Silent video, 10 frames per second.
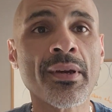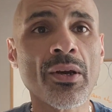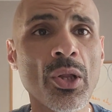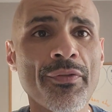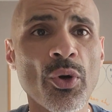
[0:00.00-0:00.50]

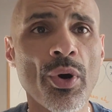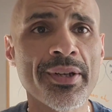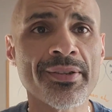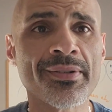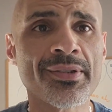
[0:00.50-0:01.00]
Hello
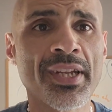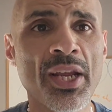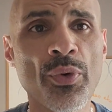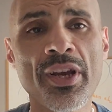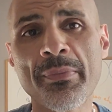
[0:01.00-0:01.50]
everyone.
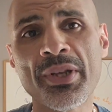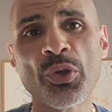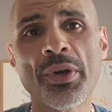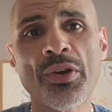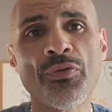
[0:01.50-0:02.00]
Today we're going to be
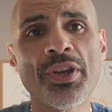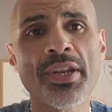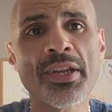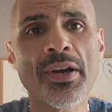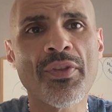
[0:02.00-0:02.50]
doing a
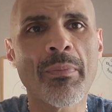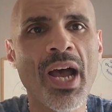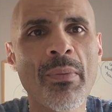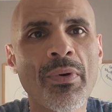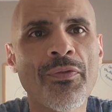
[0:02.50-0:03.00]
reading of the
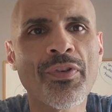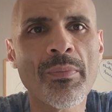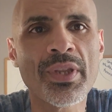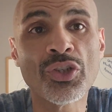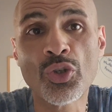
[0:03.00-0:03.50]
Bible
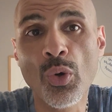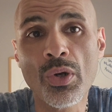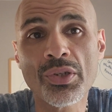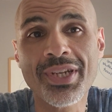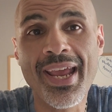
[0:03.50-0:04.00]
from the
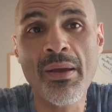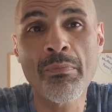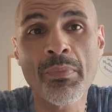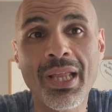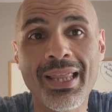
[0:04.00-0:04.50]
George
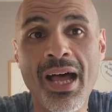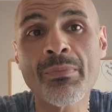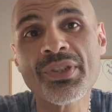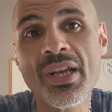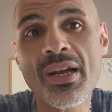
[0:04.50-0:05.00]
M.
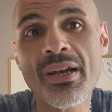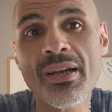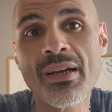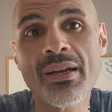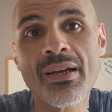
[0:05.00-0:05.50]
LLAMSA,
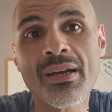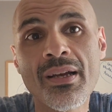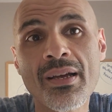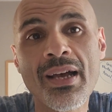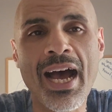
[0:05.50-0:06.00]

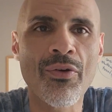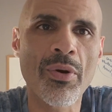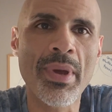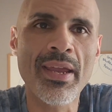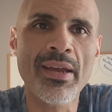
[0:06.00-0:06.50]

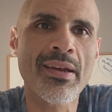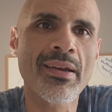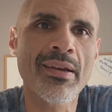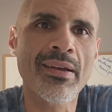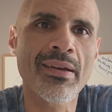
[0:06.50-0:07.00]
Aramaic,
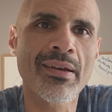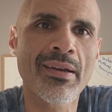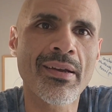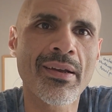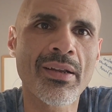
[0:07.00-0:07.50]

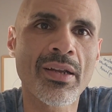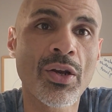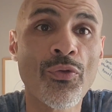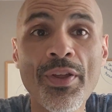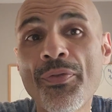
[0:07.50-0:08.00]

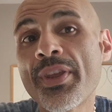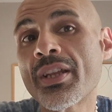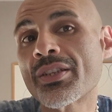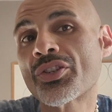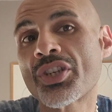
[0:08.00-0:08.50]

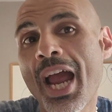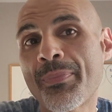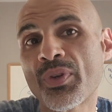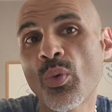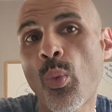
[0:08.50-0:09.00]
Corinthians
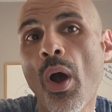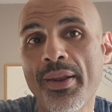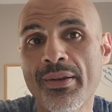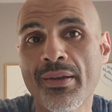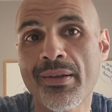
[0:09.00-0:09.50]
chapter
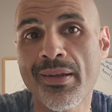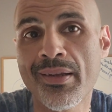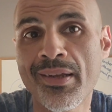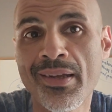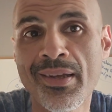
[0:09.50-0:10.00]
1.
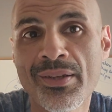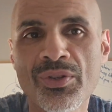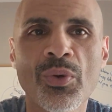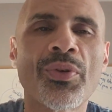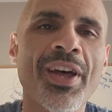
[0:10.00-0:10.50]

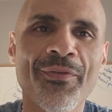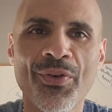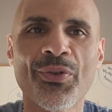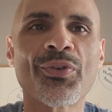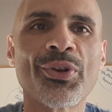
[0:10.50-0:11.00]
So without
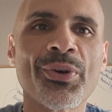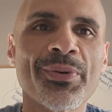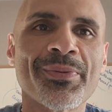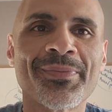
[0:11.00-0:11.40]
further ado.